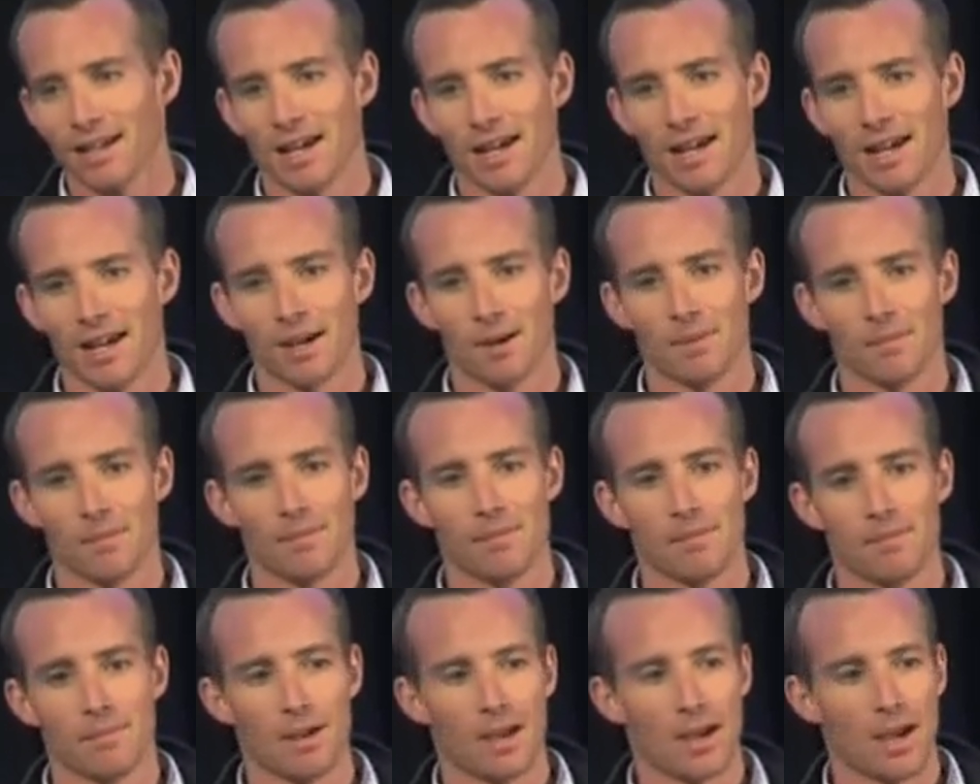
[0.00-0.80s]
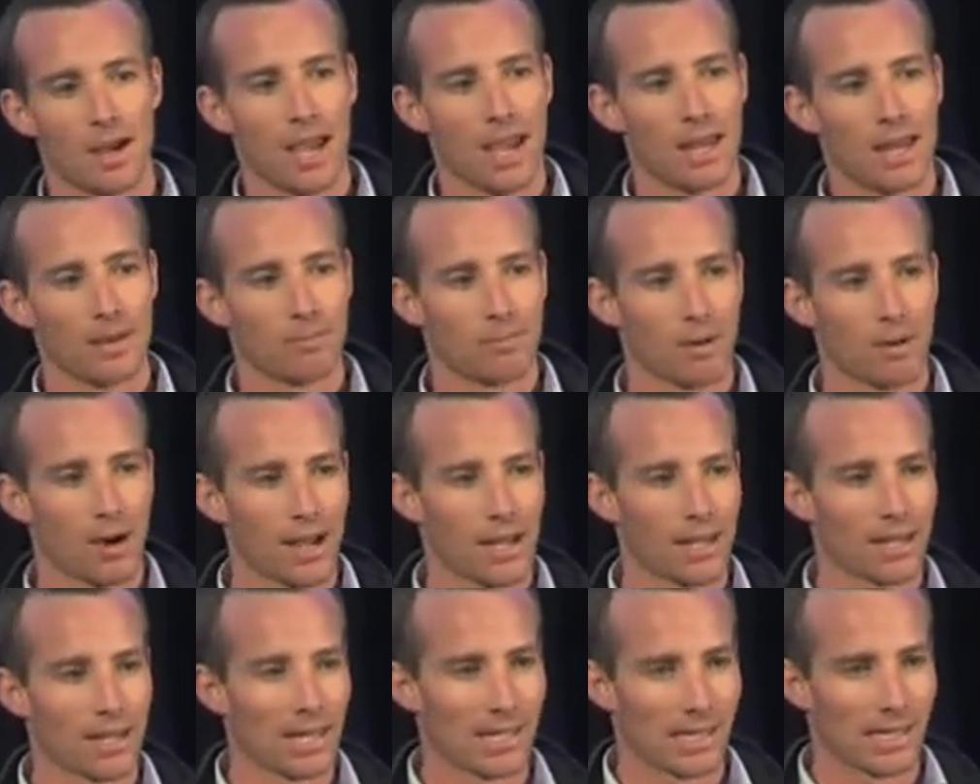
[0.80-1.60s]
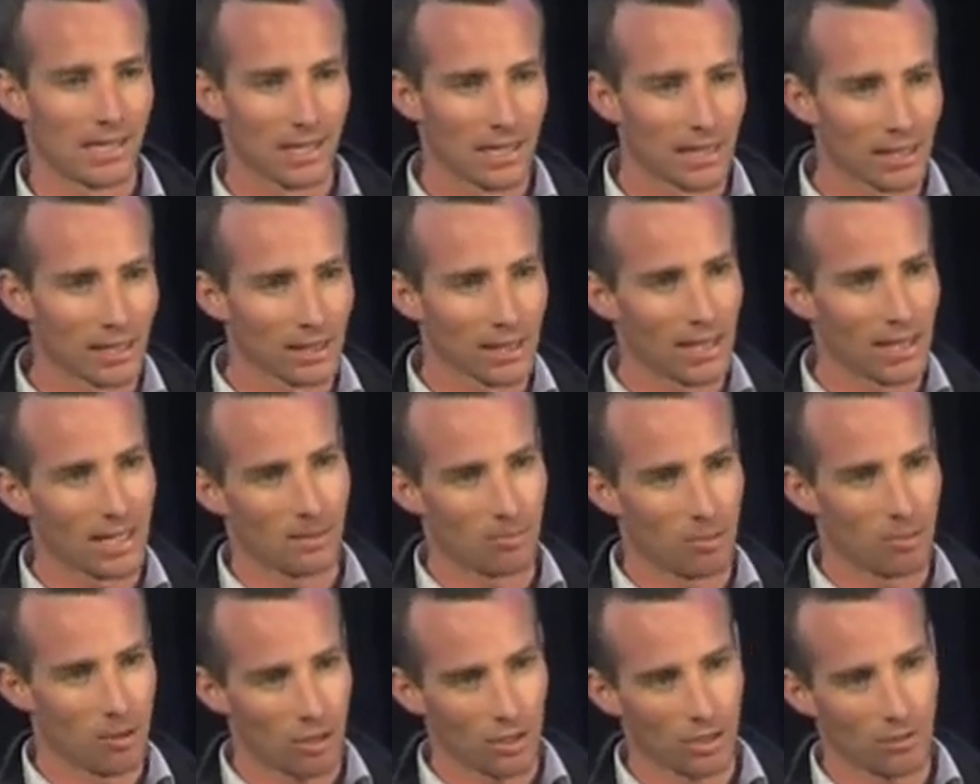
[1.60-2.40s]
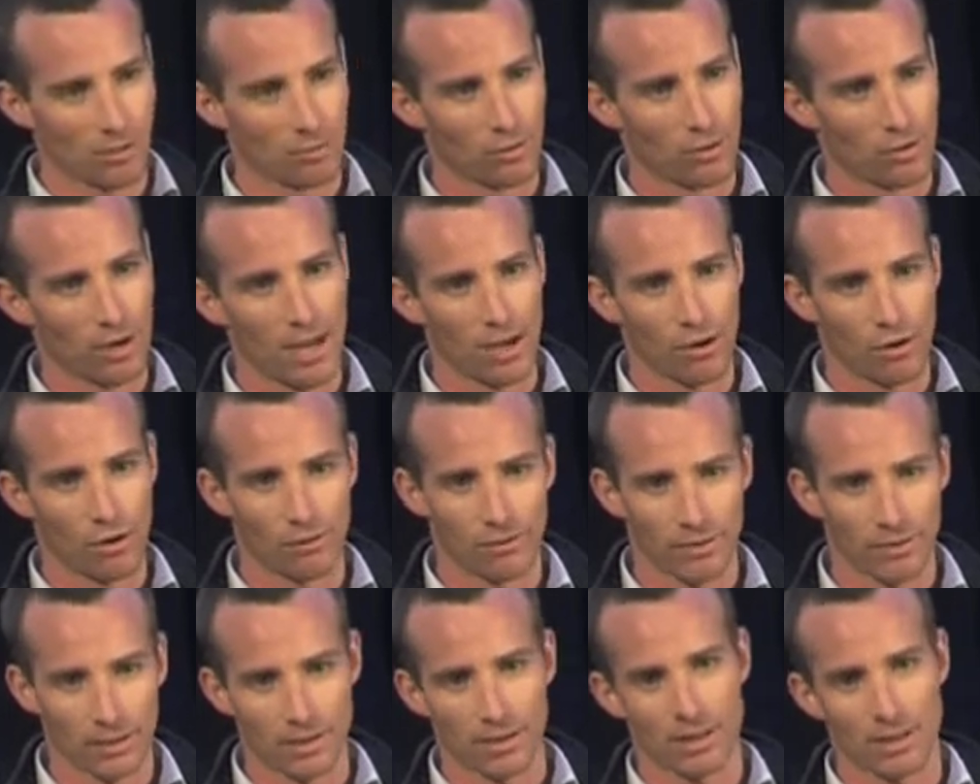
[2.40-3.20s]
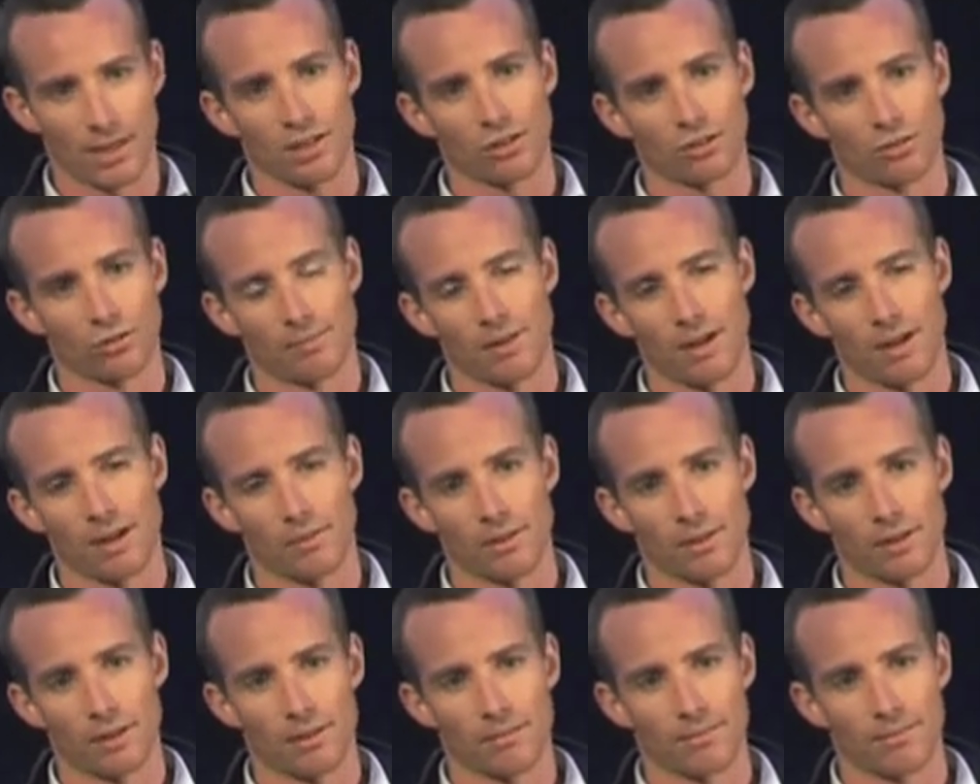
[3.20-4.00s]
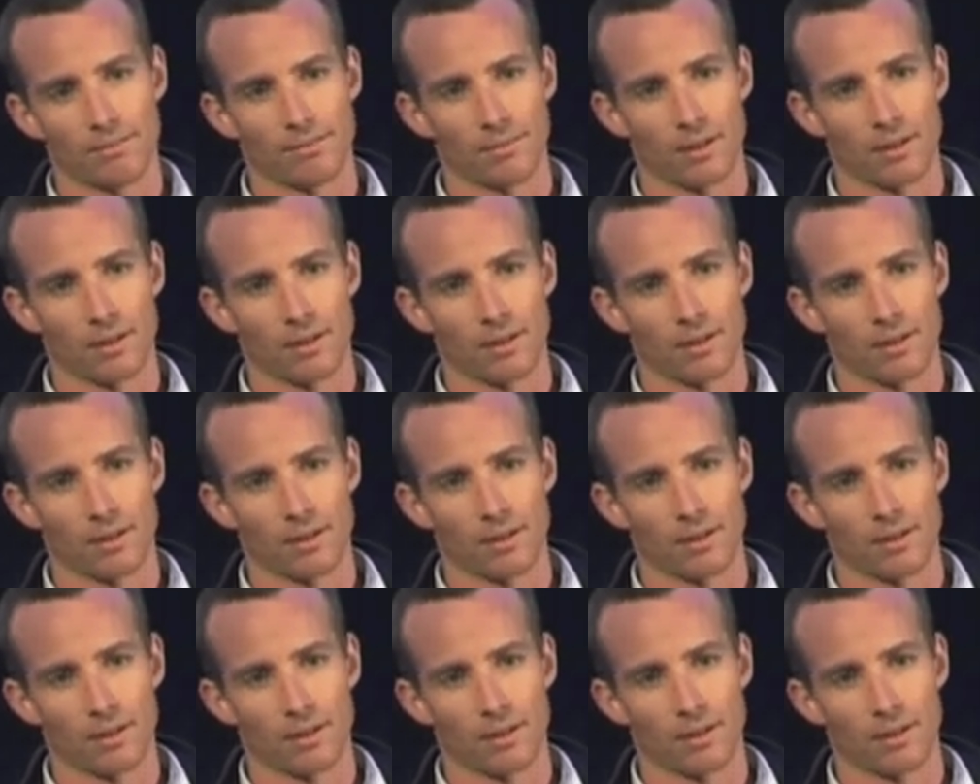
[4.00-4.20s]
and buy as little as possible of international bandwidth,